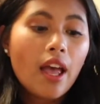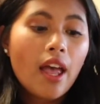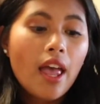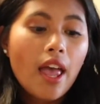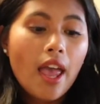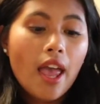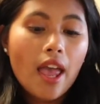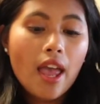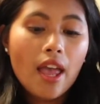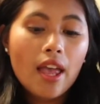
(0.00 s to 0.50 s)

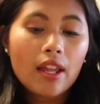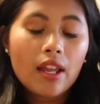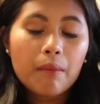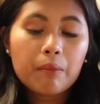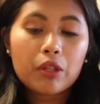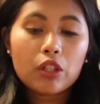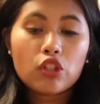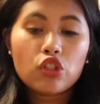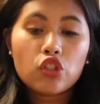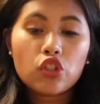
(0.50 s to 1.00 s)
and I'm
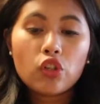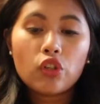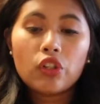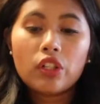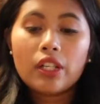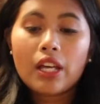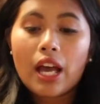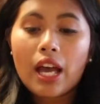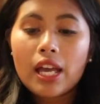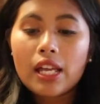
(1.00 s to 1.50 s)
gonna show you
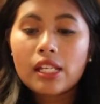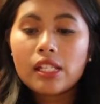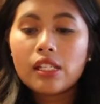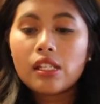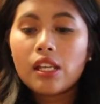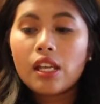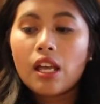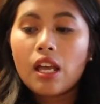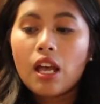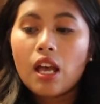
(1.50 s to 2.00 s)
guys
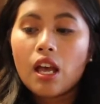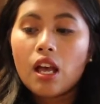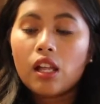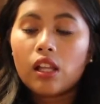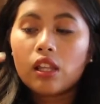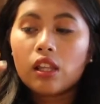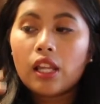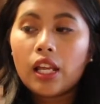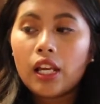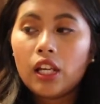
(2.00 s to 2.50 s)

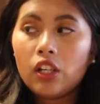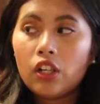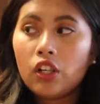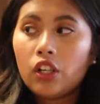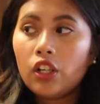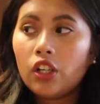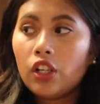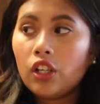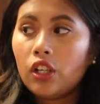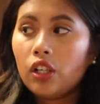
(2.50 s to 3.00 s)

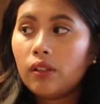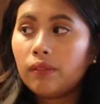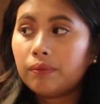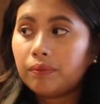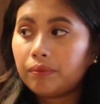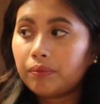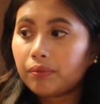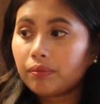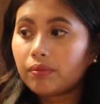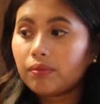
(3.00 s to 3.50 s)
later
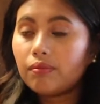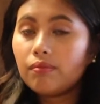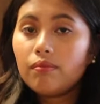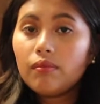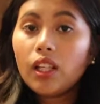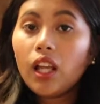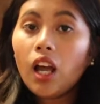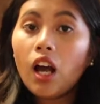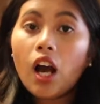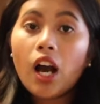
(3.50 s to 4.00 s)

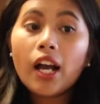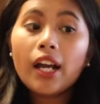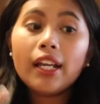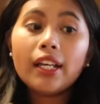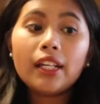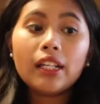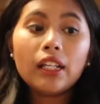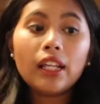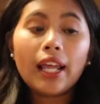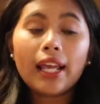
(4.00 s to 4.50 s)

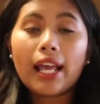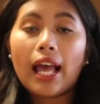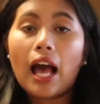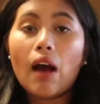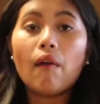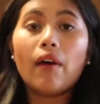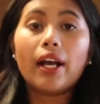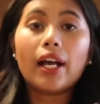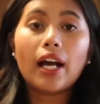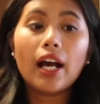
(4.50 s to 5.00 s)
on like
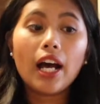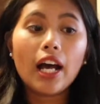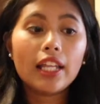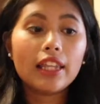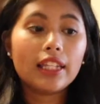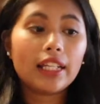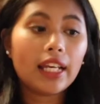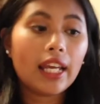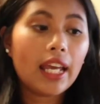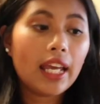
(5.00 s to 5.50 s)
how I
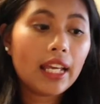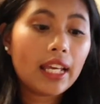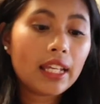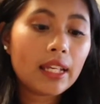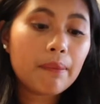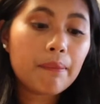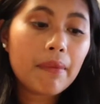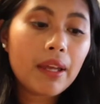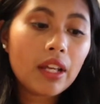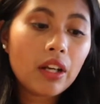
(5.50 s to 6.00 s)
cut the cake in
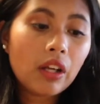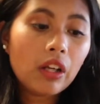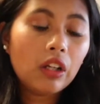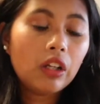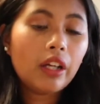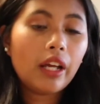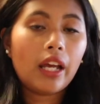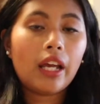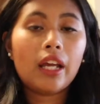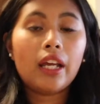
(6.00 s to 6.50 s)
the
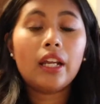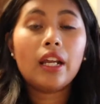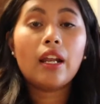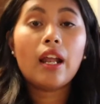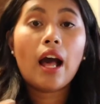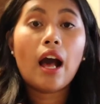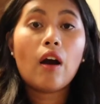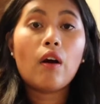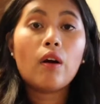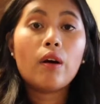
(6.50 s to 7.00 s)
middle and
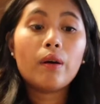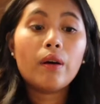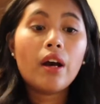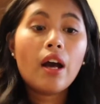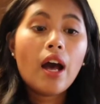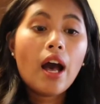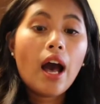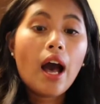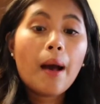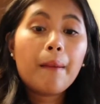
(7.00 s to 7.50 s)
how
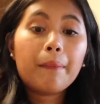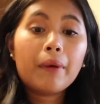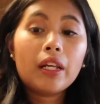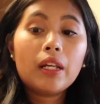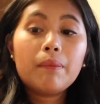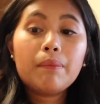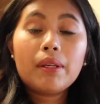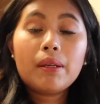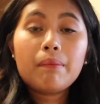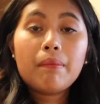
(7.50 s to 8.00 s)
I'm
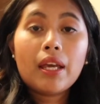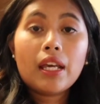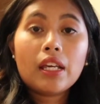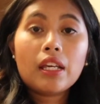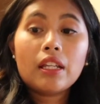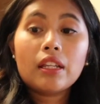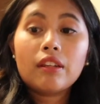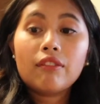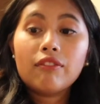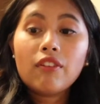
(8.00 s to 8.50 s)
gonna be
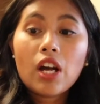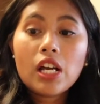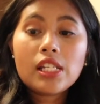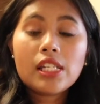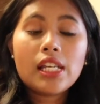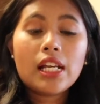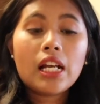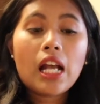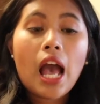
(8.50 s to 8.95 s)
making the frosting.